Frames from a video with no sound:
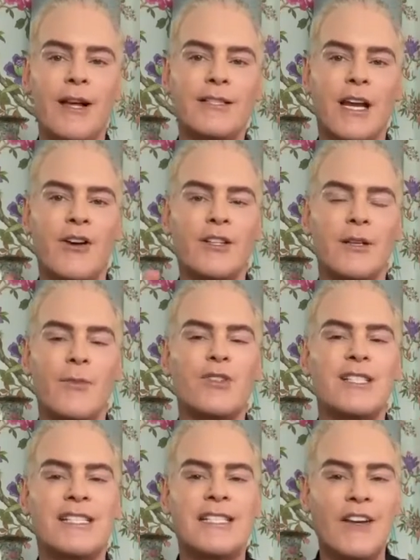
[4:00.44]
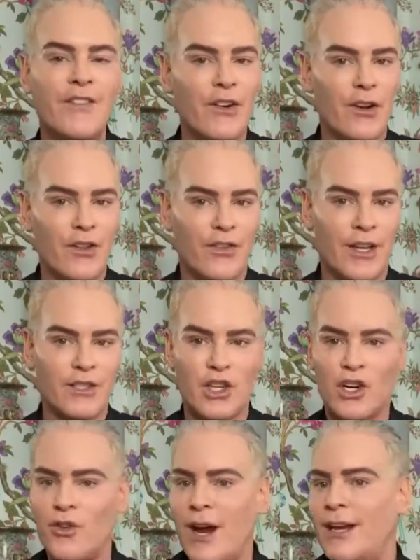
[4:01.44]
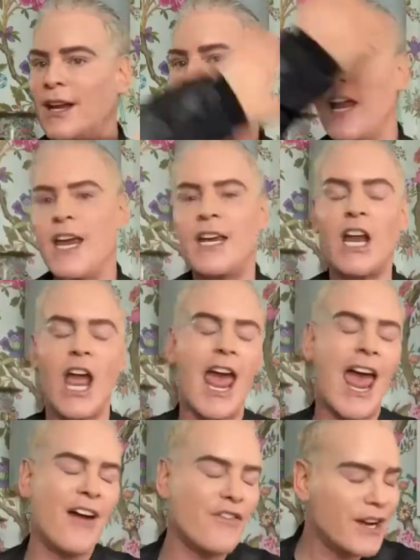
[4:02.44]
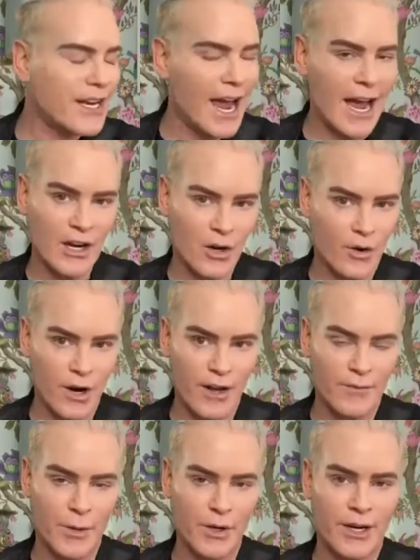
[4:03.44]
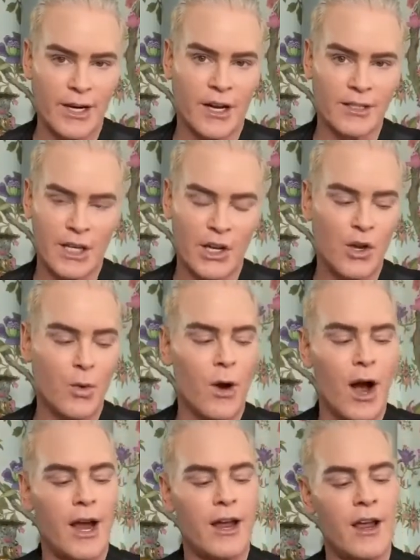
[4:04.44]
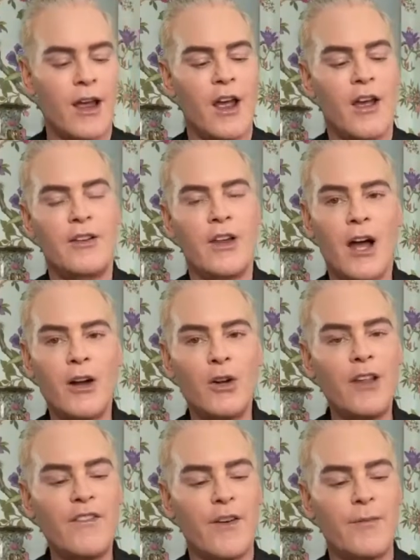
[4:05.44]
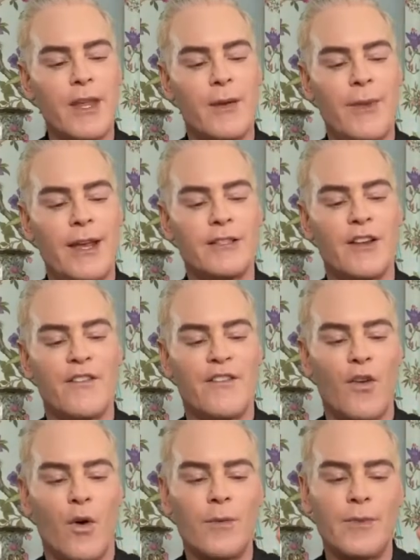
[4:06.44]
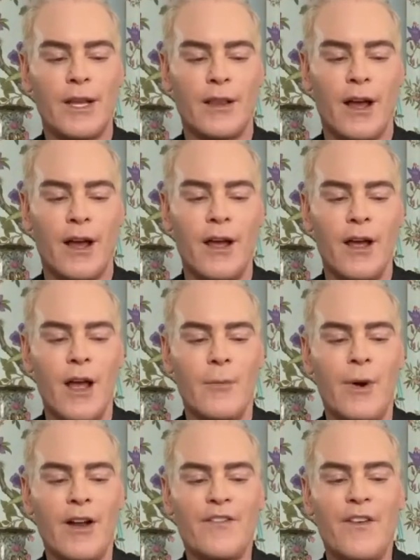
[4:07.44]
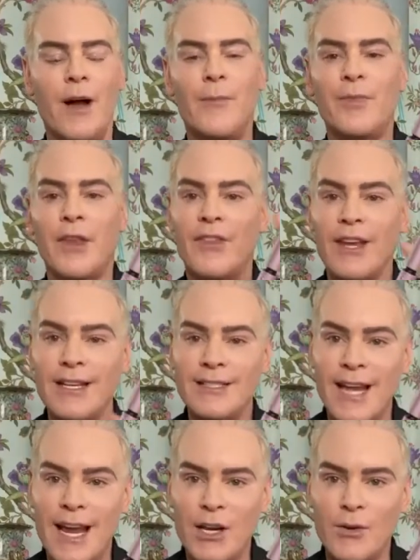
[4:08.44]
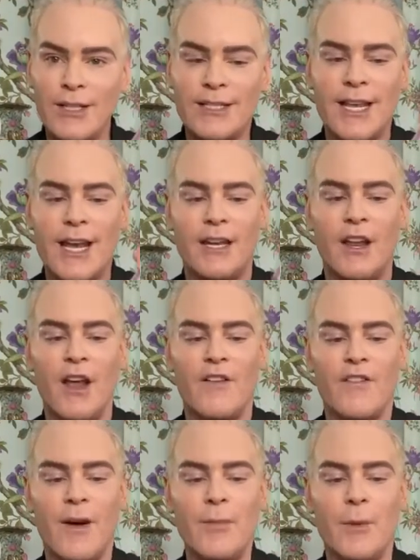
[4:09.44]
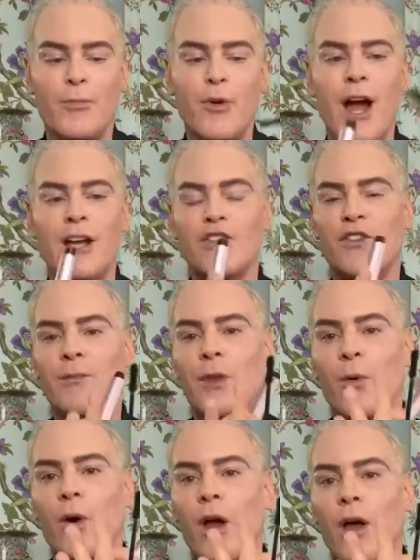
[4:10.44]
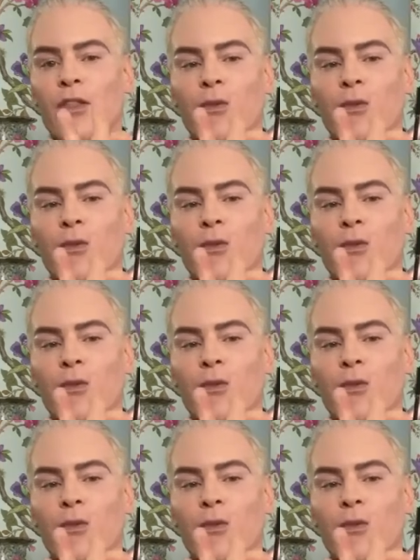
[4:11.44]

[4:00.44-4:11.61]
a mascara is the most difficult thing to create in every category of beauty, and I'll tell you why. Not only from the amazing formula, but from the container it's in, from the brush, from the